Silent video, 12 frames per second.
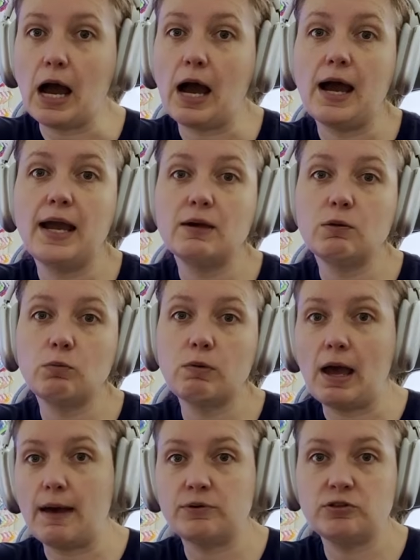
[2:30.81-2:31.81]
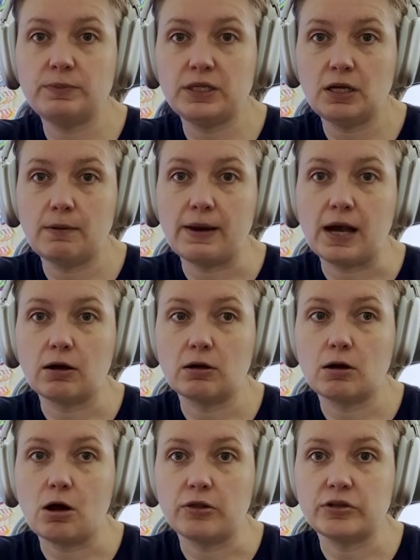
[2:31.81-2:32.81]
I happened to be a
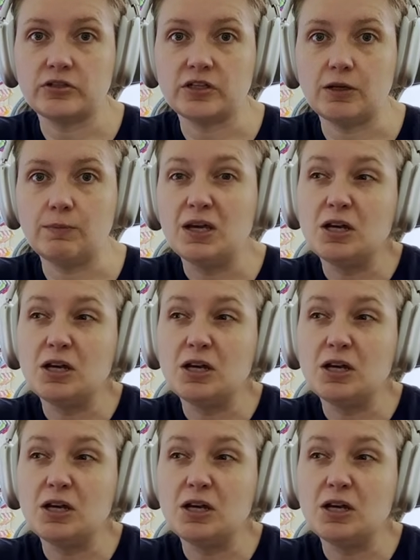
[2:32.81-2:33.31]
backer on the team.